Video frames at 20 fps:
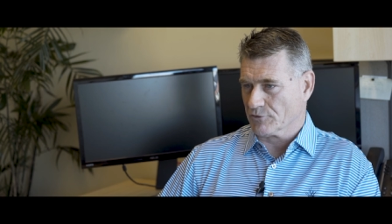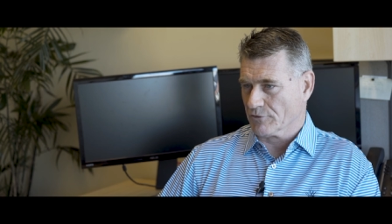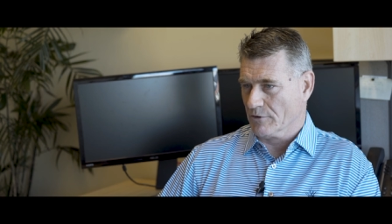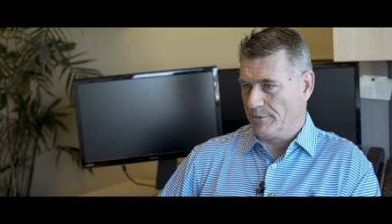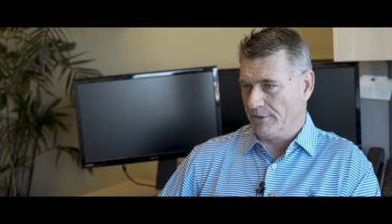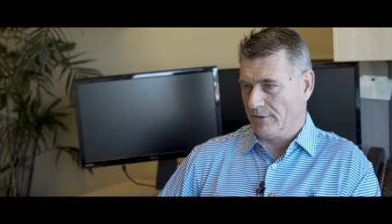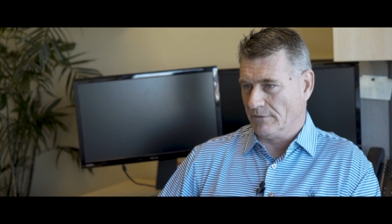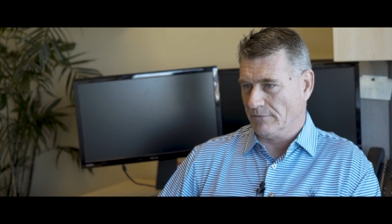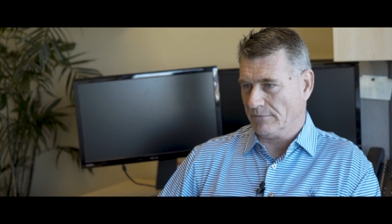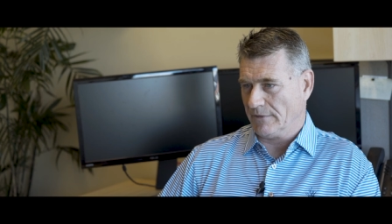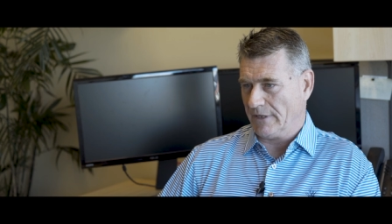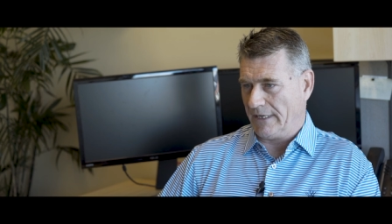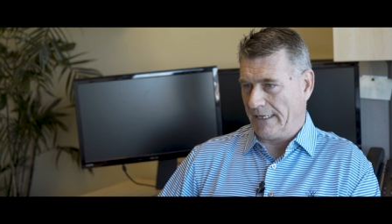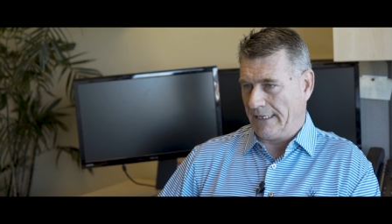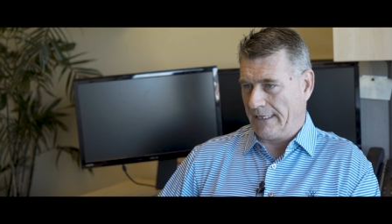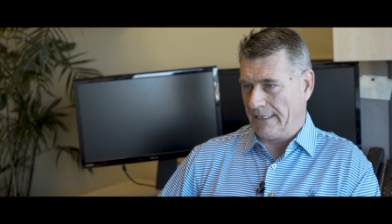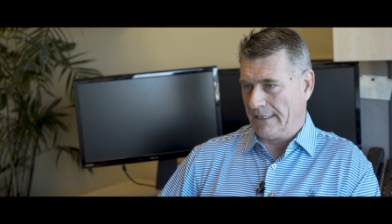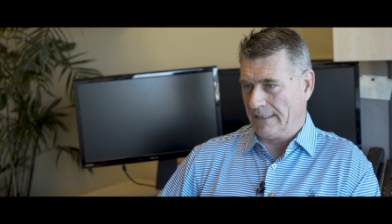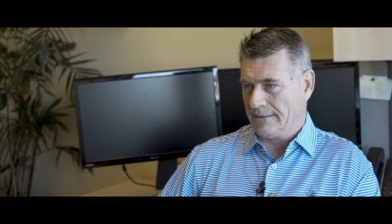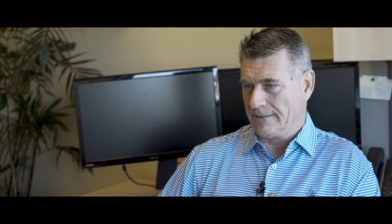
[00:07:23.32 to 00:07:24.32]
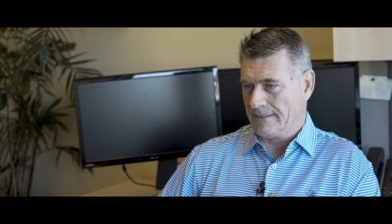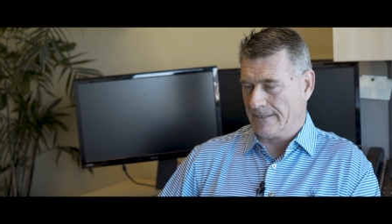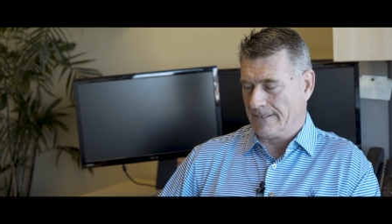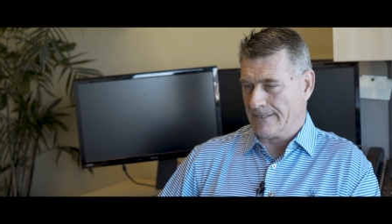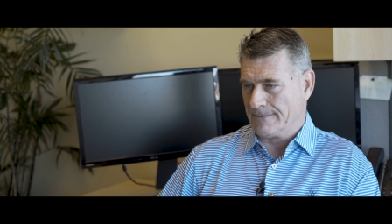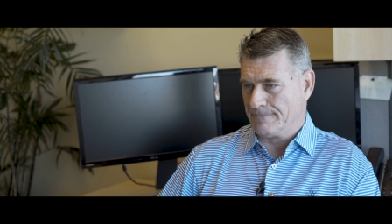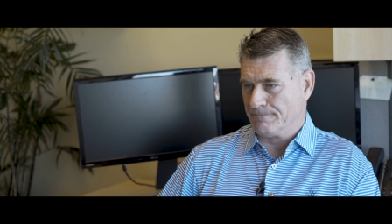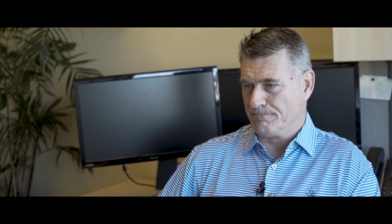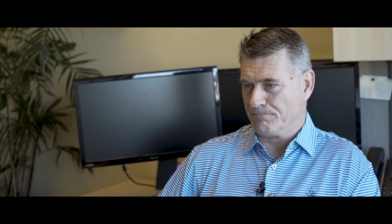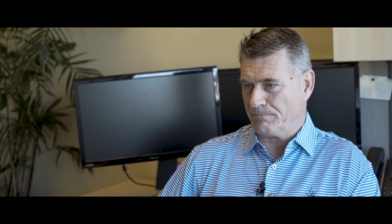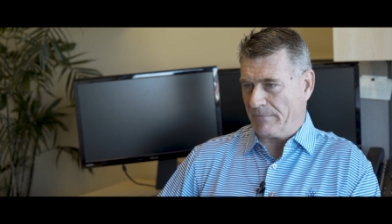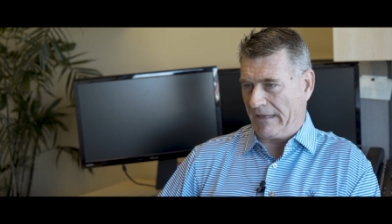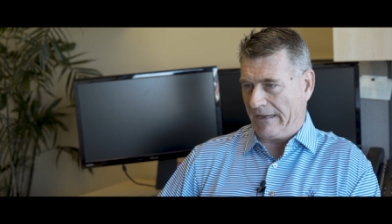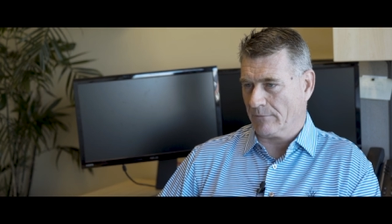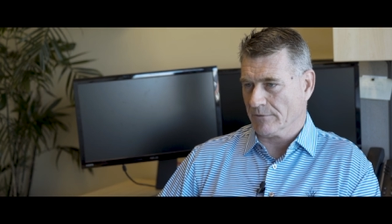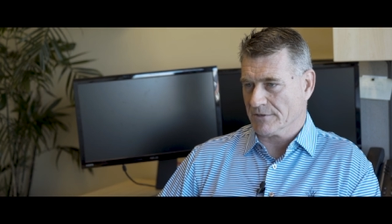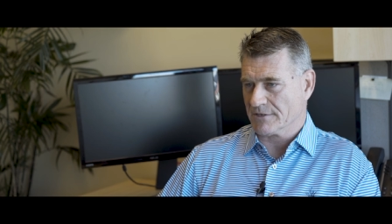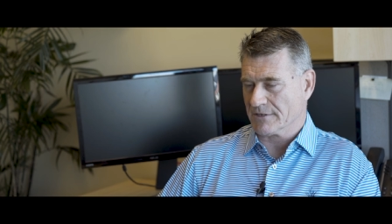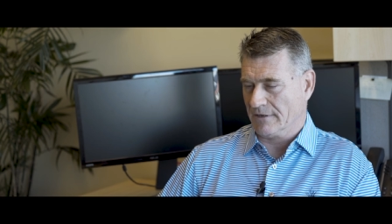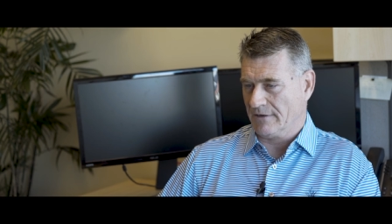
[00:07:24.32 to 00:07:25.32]
tribute, and um,
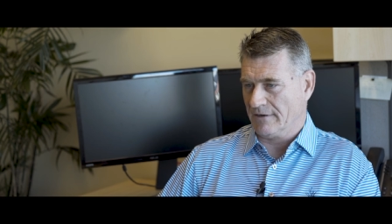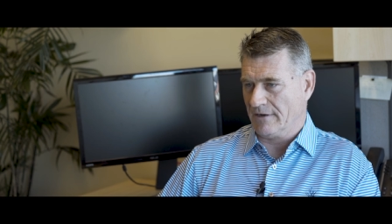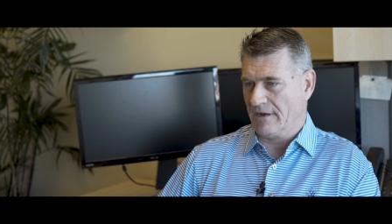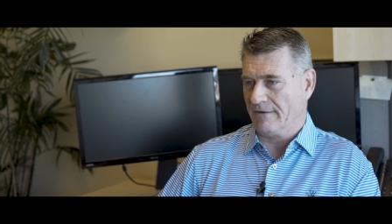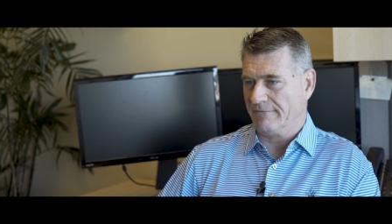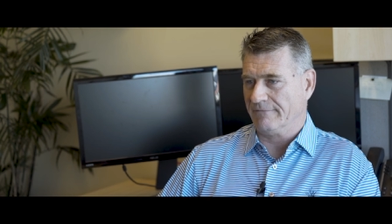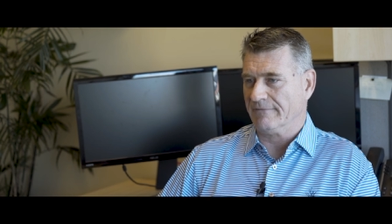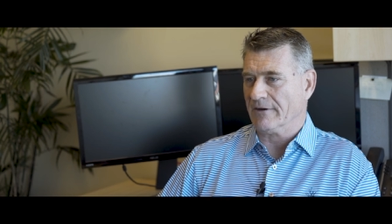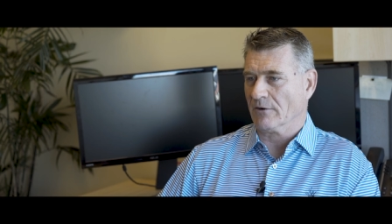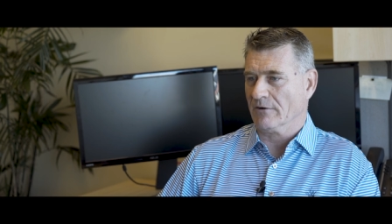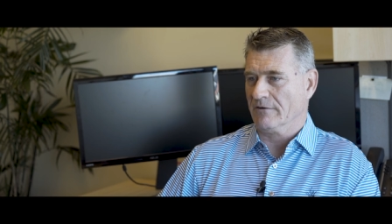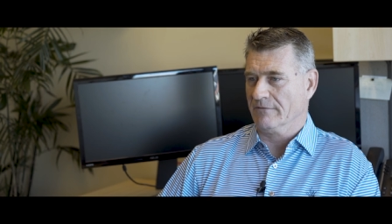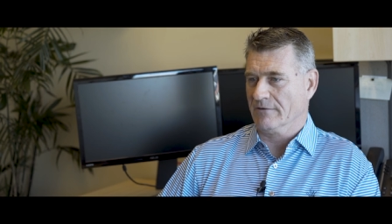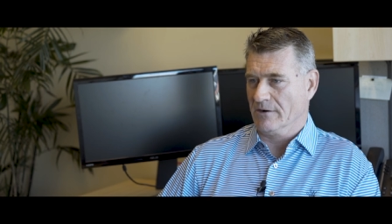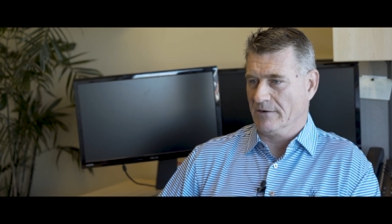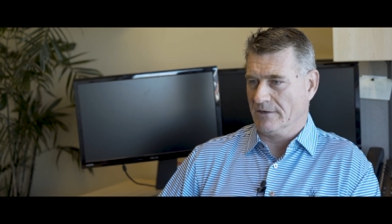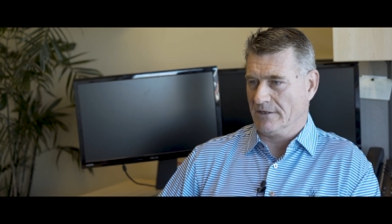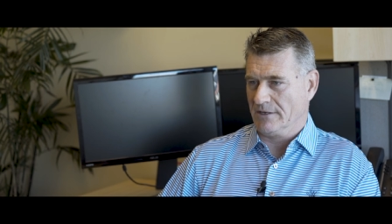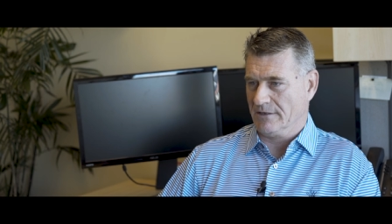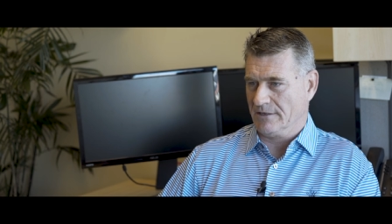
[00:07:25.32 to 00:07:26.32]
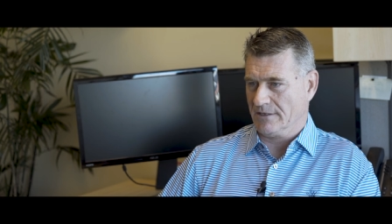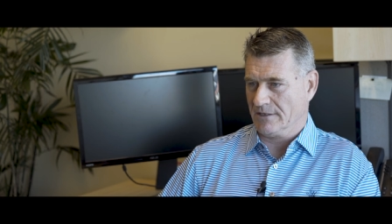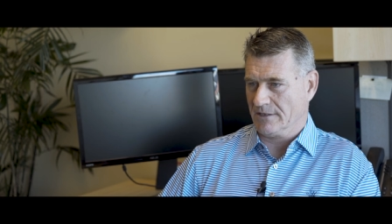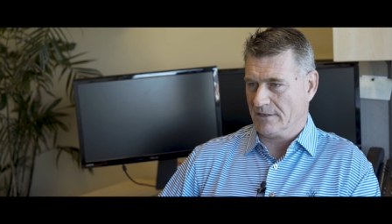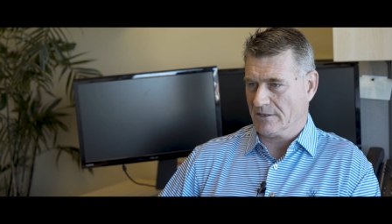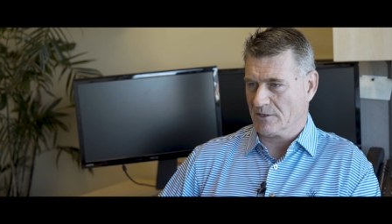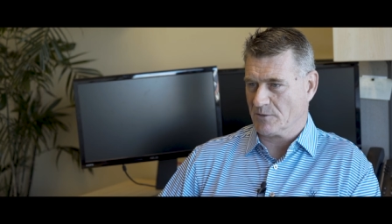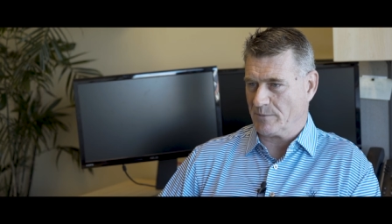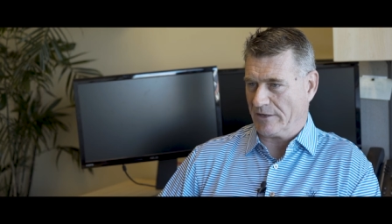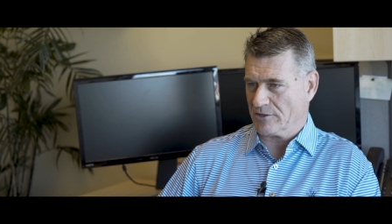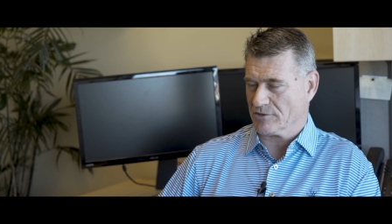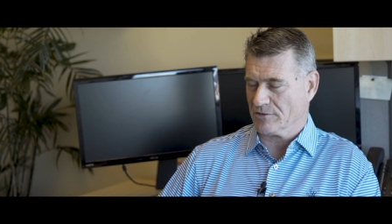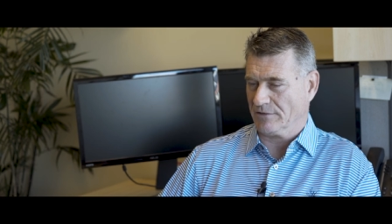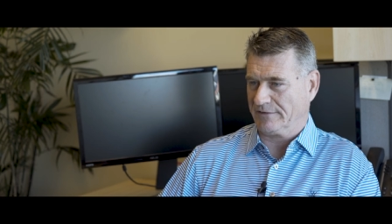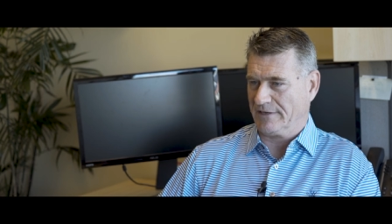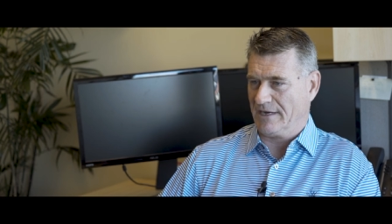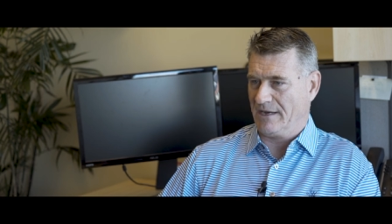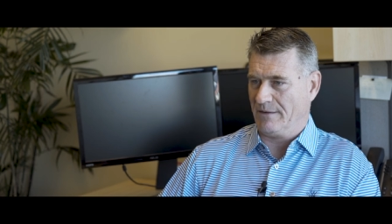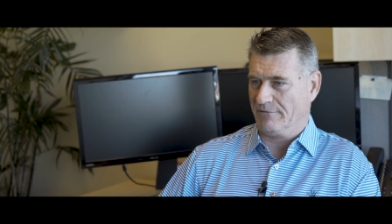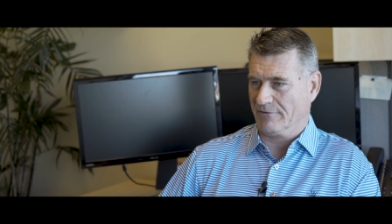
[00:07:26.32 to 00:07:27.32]
that was a, a very, very uh, special
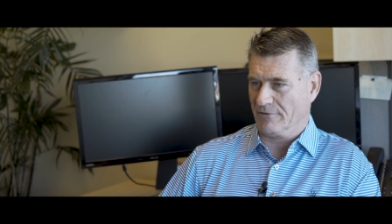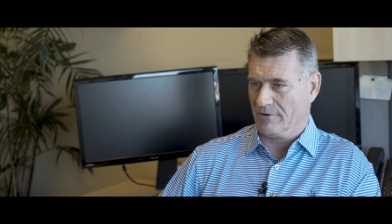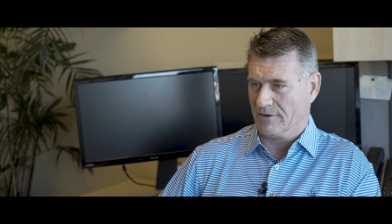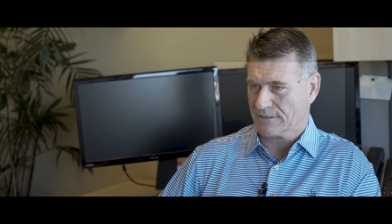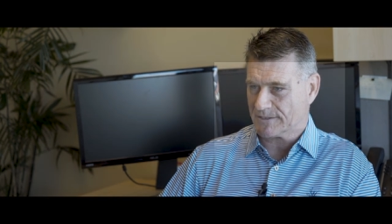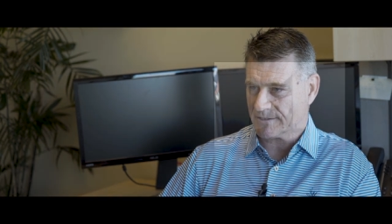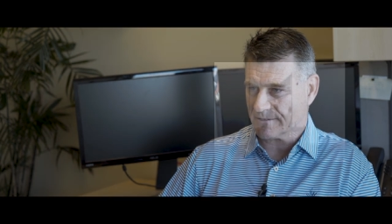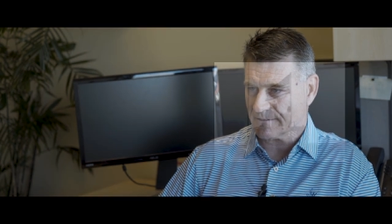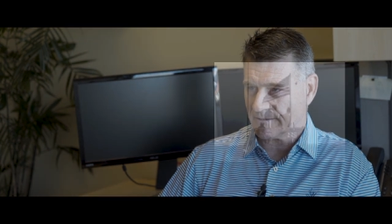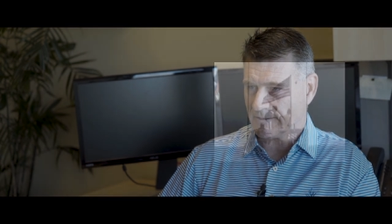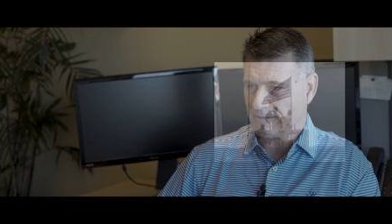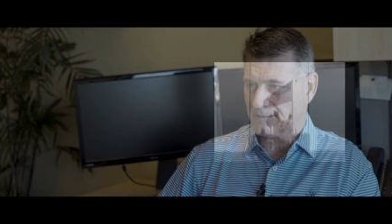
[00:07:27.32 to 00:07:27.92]
time for us